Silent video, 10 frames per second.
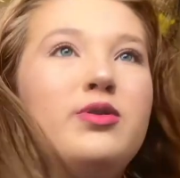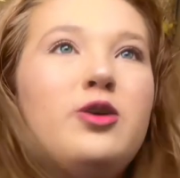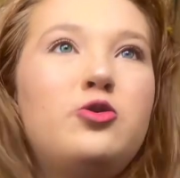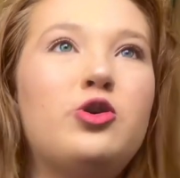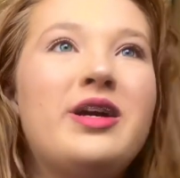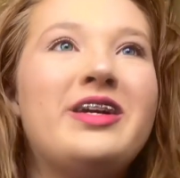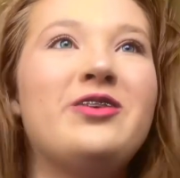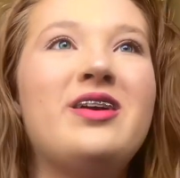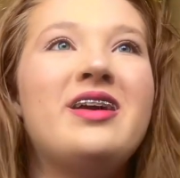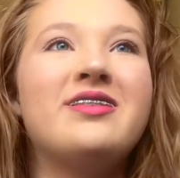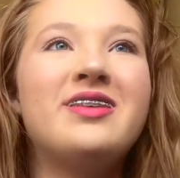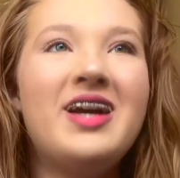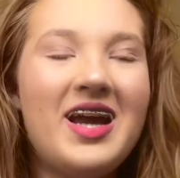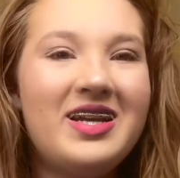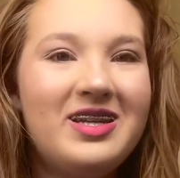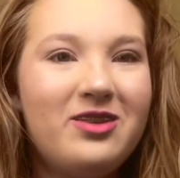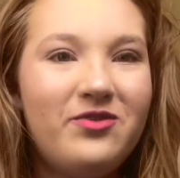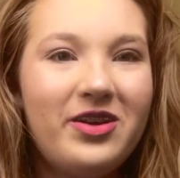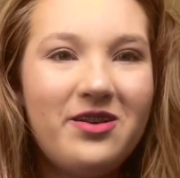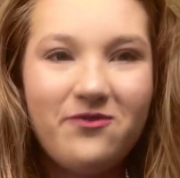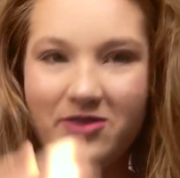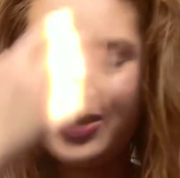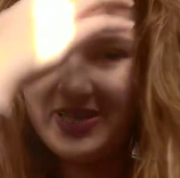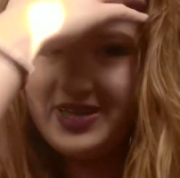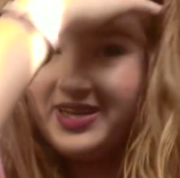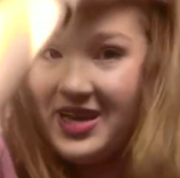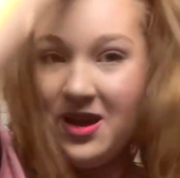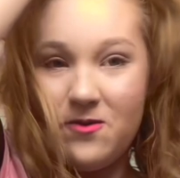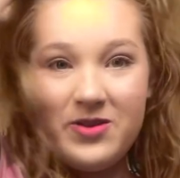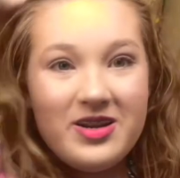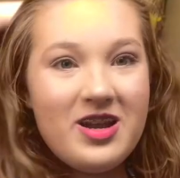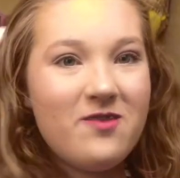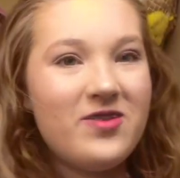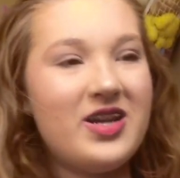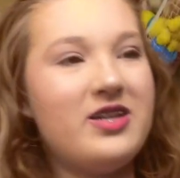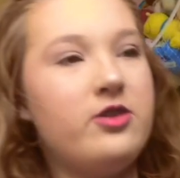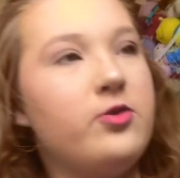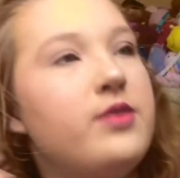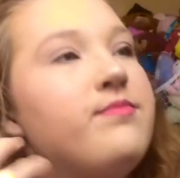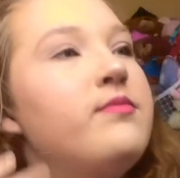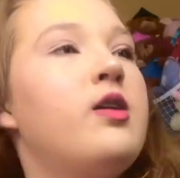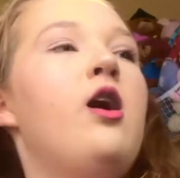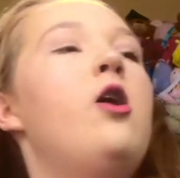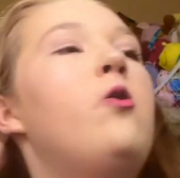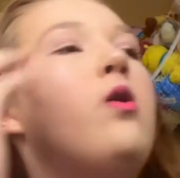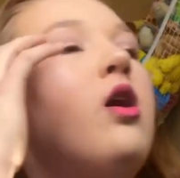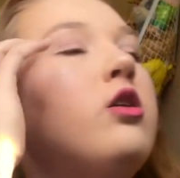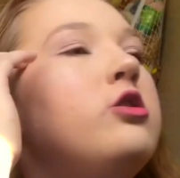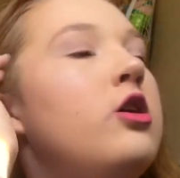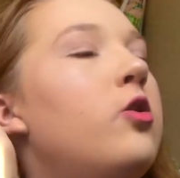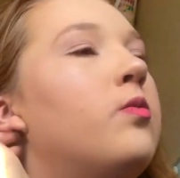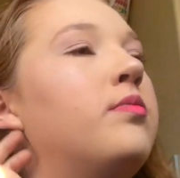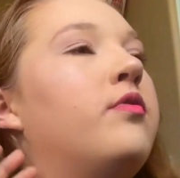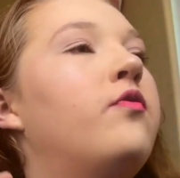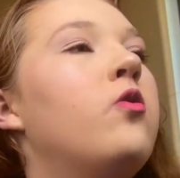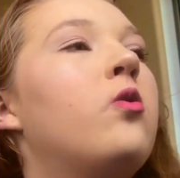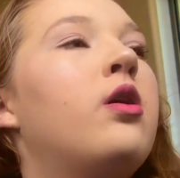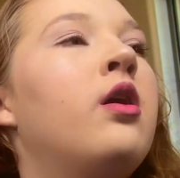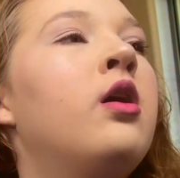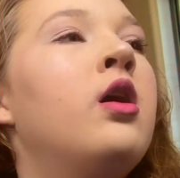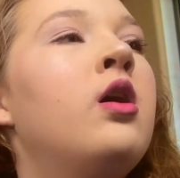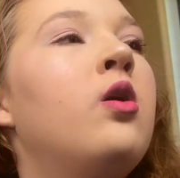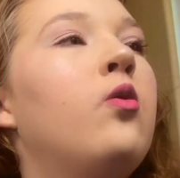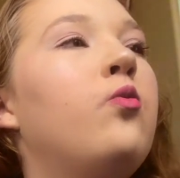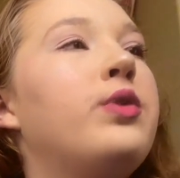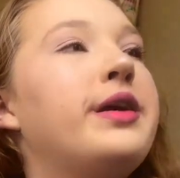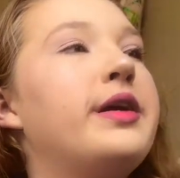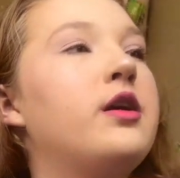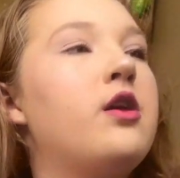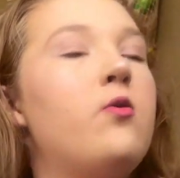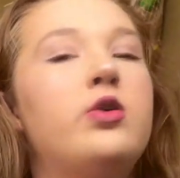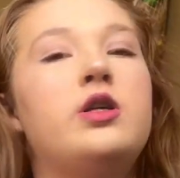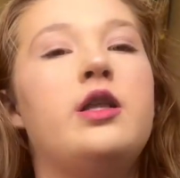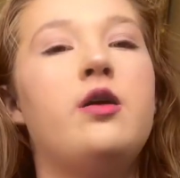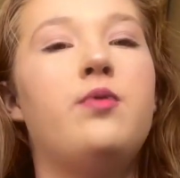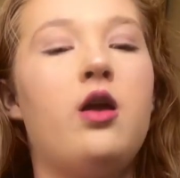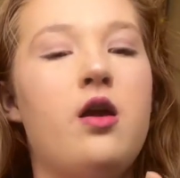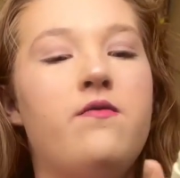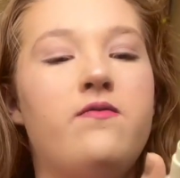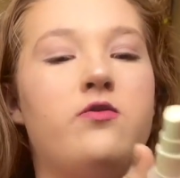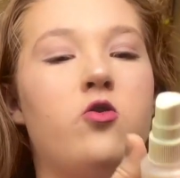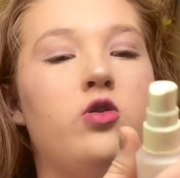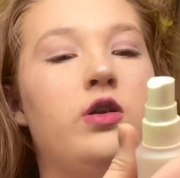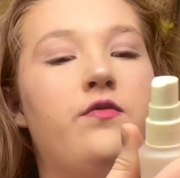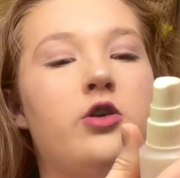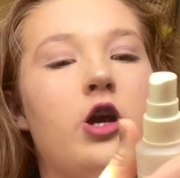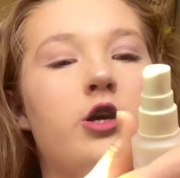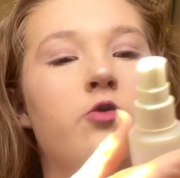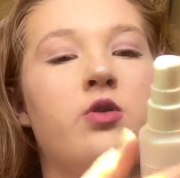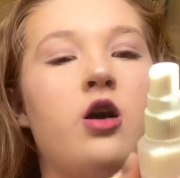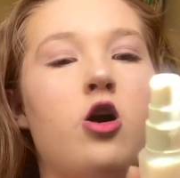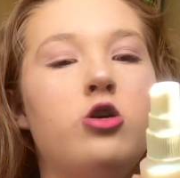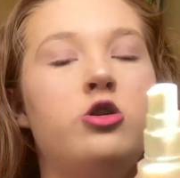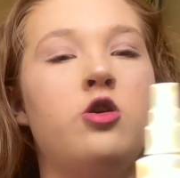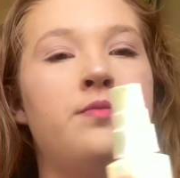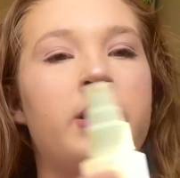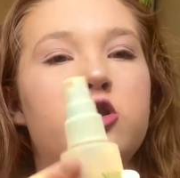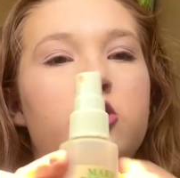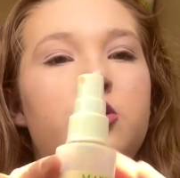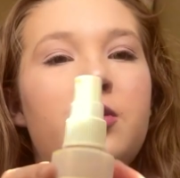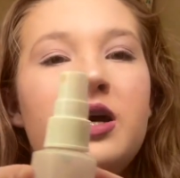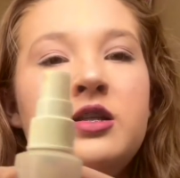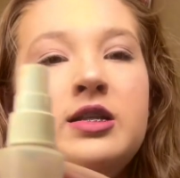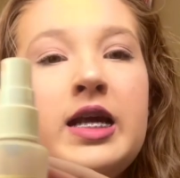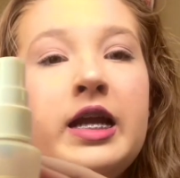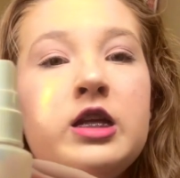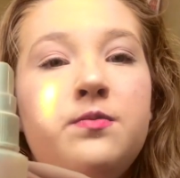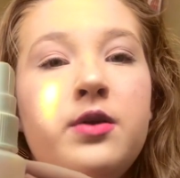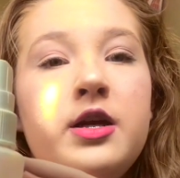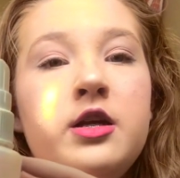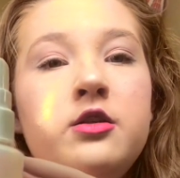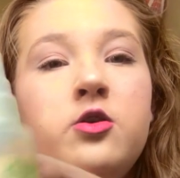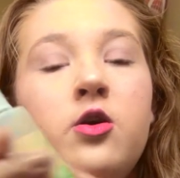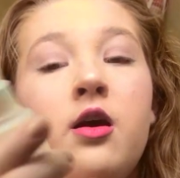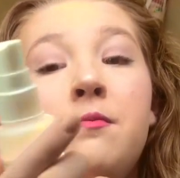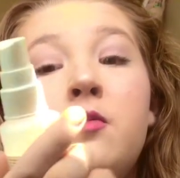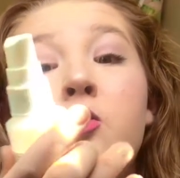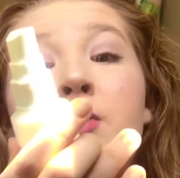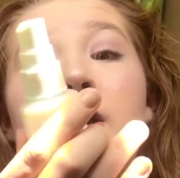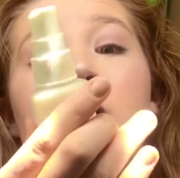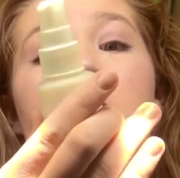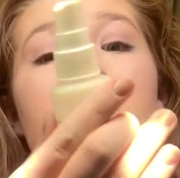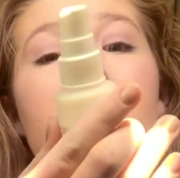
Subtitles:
blow drying your hair, and it is very frizzy, we are now ready to do it. Oh, also, before we go on to the hair part, I totally forgot. You want to also make sure you add setting spray. So I'm doing